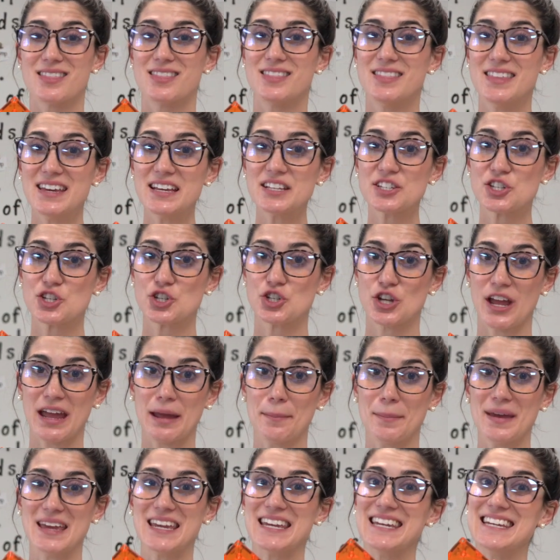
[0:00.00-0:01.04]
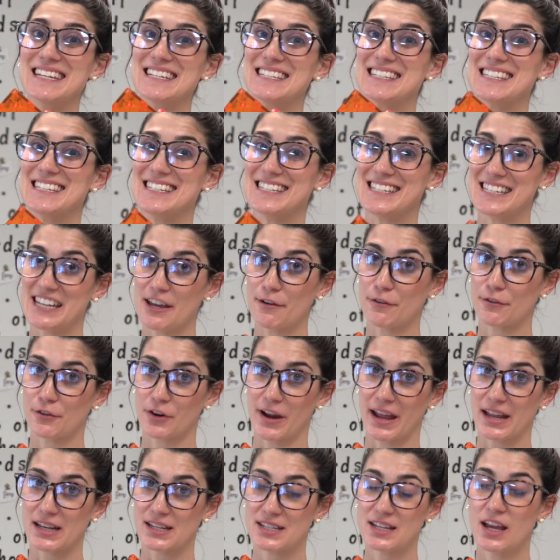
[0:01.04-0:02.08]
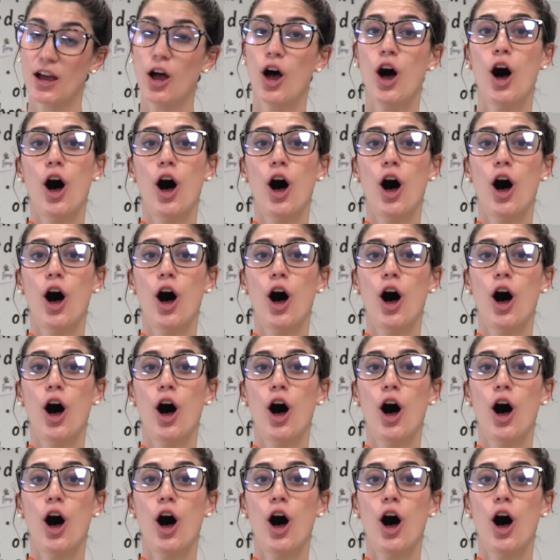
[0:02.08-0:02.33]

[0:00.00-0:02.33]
This shape is different.